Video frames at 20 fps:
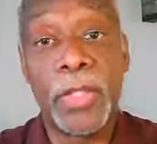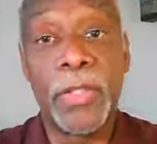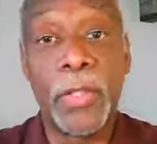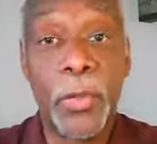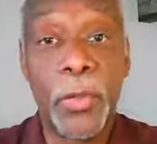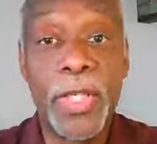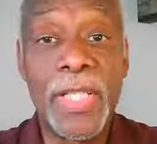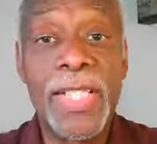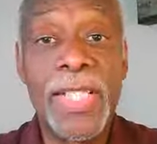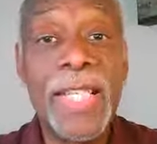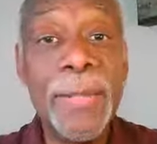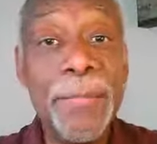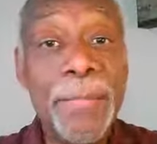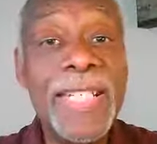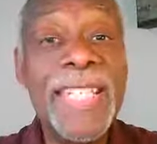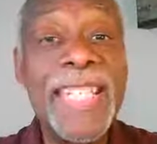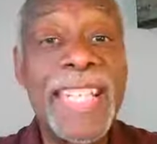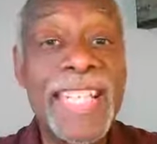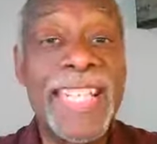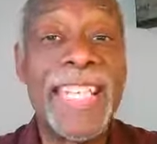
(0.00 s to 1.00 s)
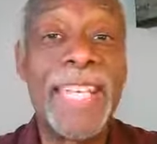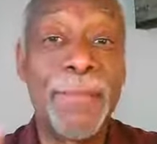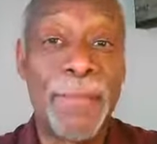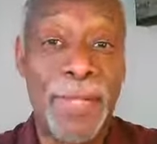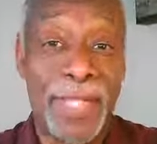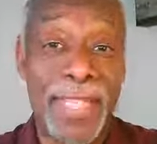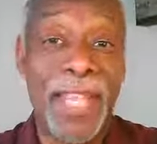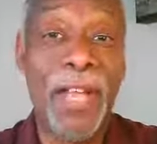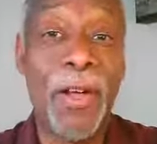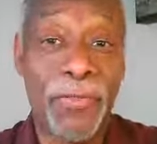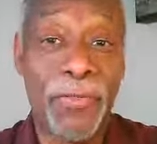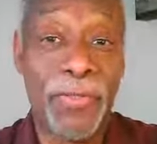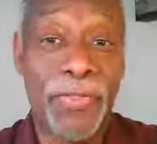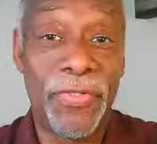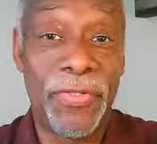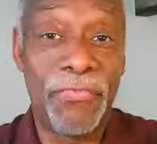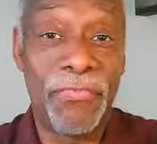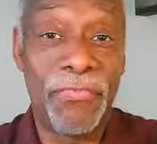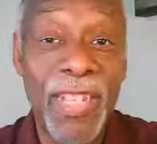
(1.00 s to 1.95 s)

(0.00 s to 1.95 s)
So he's limited himself.